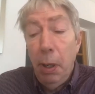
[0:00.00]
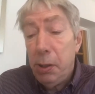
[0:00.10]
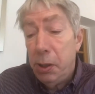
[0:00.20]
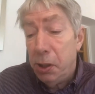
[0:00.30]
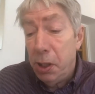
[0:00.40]

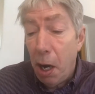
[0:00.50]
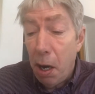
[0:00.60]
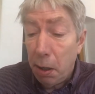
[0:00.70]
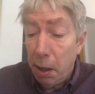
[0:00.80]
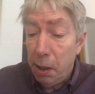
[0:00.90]
that's a
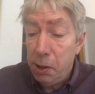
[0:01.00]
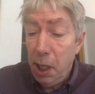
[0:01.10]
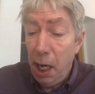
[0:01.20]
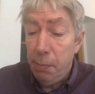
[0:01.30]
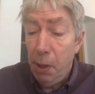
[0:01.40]
stark
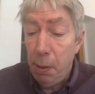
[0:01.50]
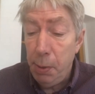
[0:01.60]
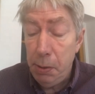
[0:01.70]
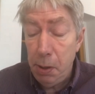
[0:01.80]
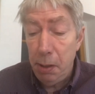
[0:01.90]
statement. I
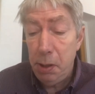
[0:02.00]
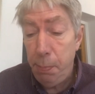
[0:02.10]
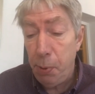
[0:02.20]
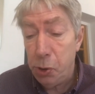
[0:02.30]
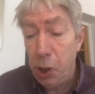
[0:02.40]
mean, Dave
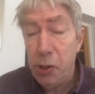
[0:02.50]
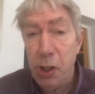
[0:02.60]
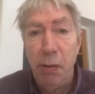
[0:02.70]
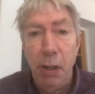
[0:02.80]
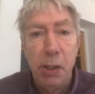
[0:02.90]

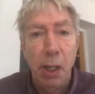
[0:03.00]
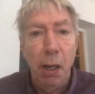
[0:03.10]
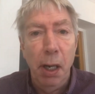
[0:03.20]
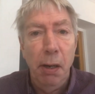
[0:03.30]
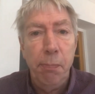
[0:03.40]
Chansiri is
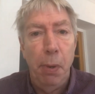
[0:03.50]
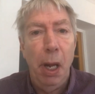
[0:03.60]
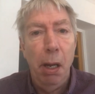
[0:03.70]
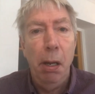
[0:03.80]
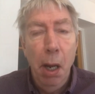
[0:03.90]
in
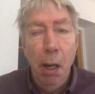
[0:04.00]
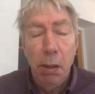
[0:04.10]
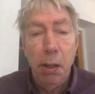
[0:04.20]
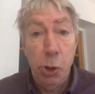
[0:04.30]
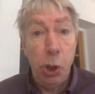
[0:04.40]

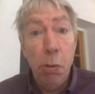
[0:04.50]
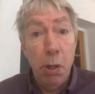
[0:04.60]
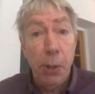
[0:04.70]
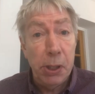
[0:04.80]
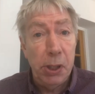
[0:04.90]
the
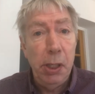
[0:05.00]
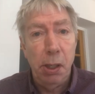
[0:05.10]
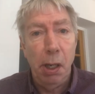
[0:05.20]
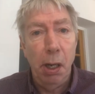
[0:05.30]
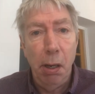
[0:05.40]
tuna business
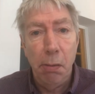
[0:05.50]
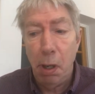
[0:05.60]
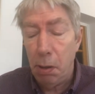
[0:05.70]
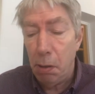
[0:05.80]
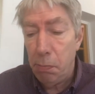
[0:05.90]

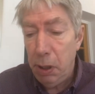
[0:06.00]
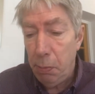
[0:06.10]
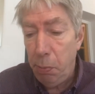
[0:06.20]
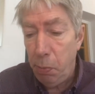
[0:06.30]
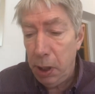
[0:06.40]

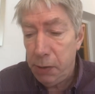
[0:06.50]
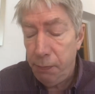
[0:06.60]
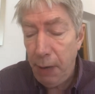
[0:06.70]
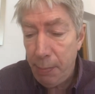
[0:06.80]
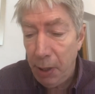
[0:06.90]
with his
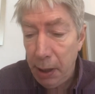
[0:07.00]
family.